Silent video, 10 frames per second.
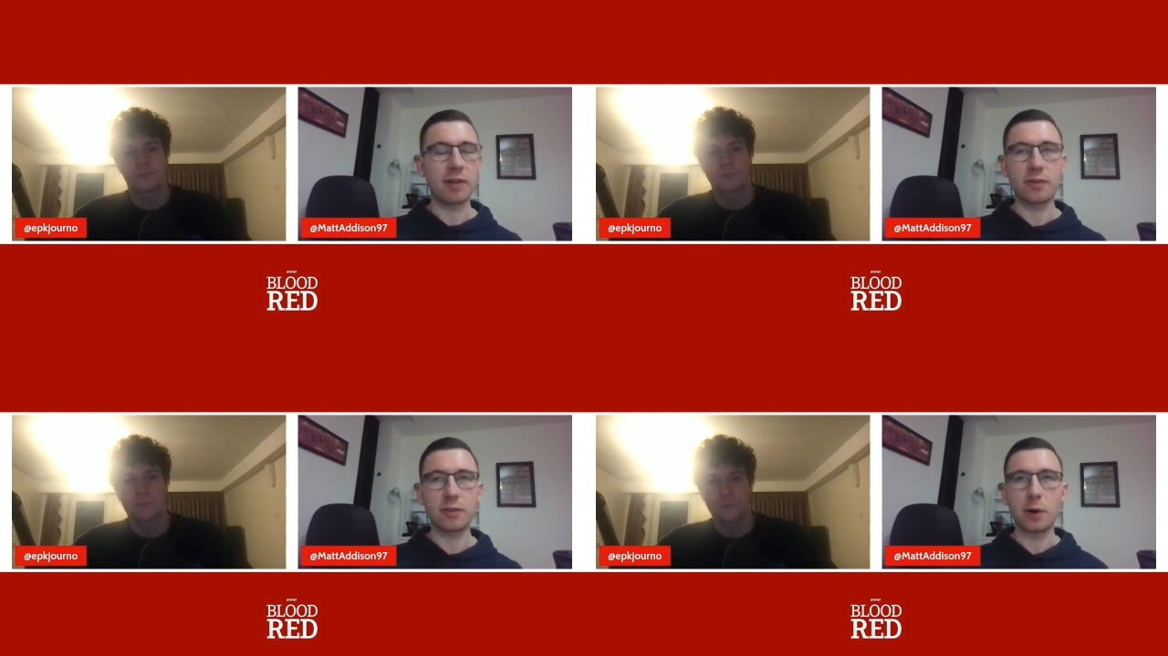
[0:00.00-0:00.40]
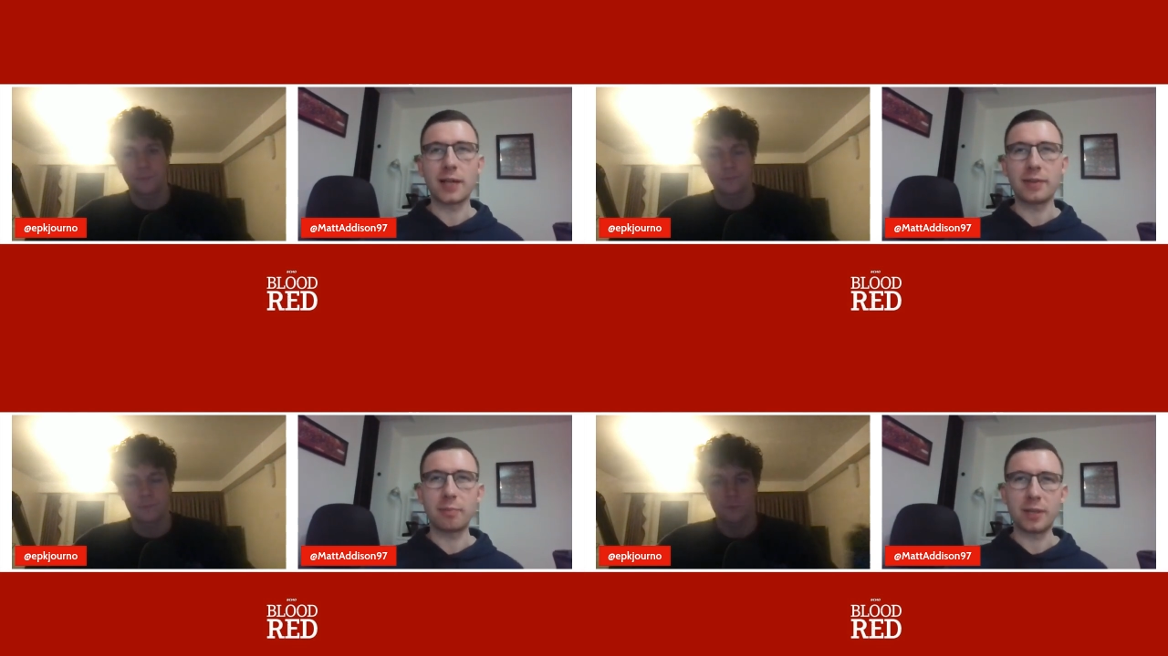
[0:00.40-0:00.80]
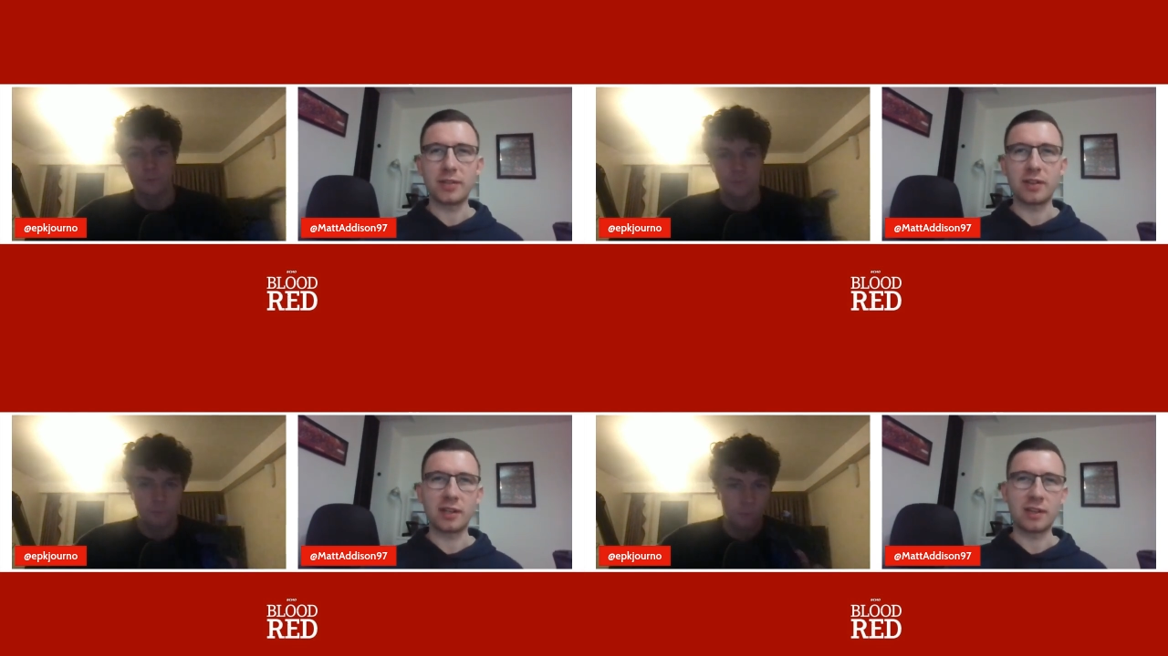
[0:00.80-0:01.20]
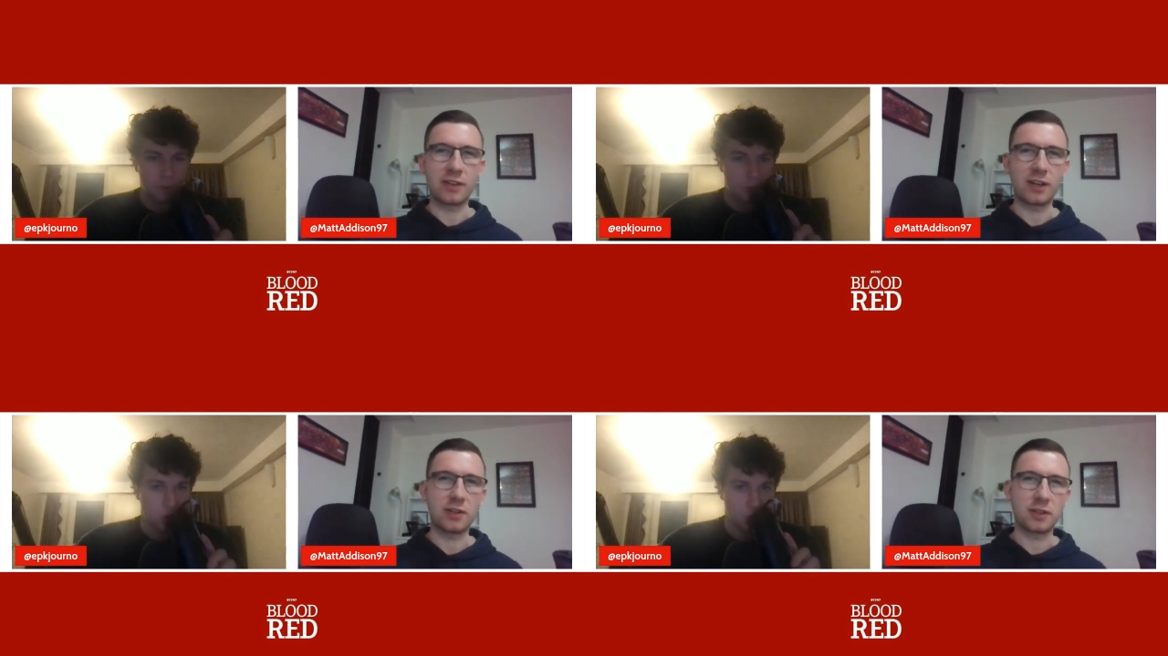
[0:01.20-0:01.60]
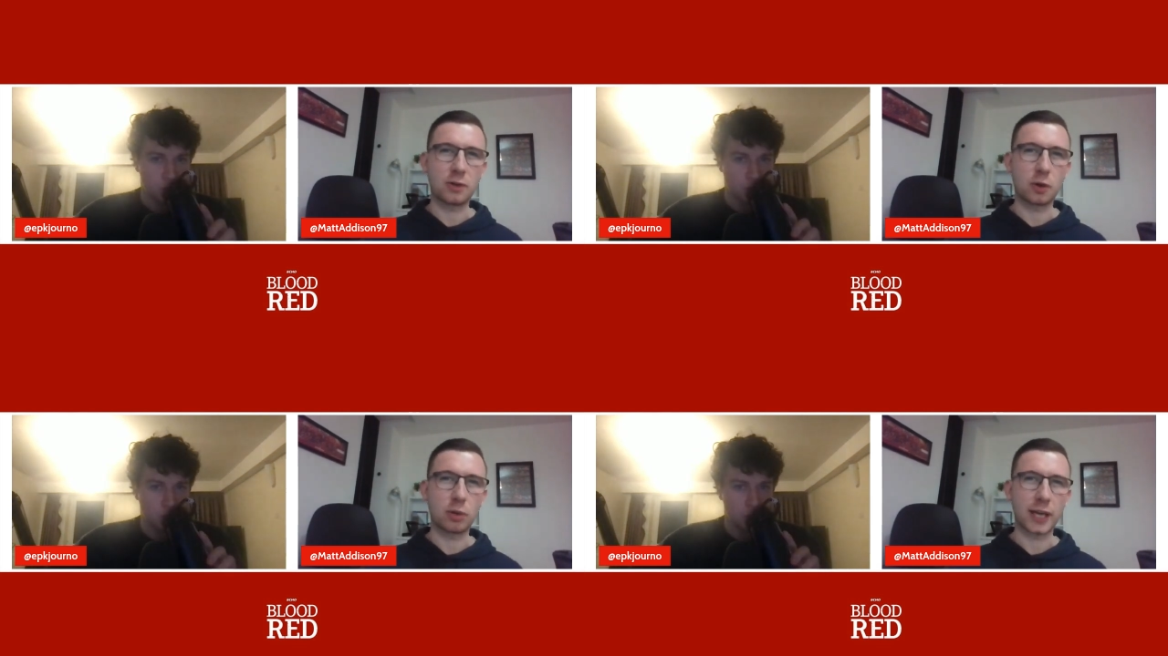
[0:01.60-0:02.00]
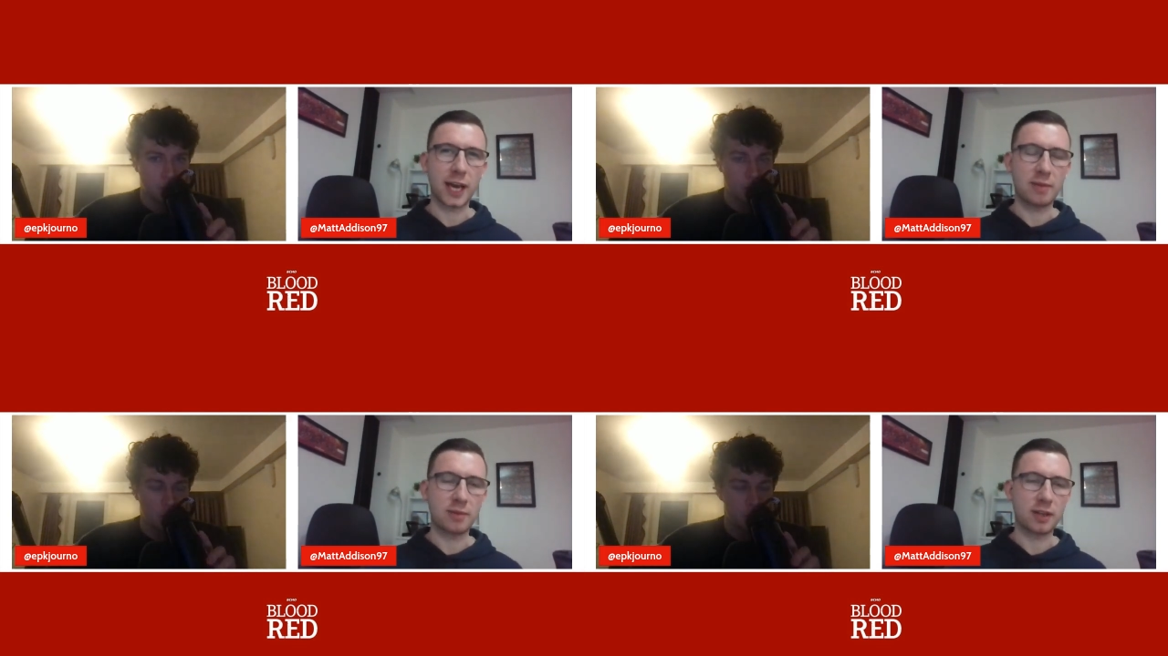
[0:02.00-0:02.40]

Speaker 1: Rafa Varane missed the, the, first couple of games,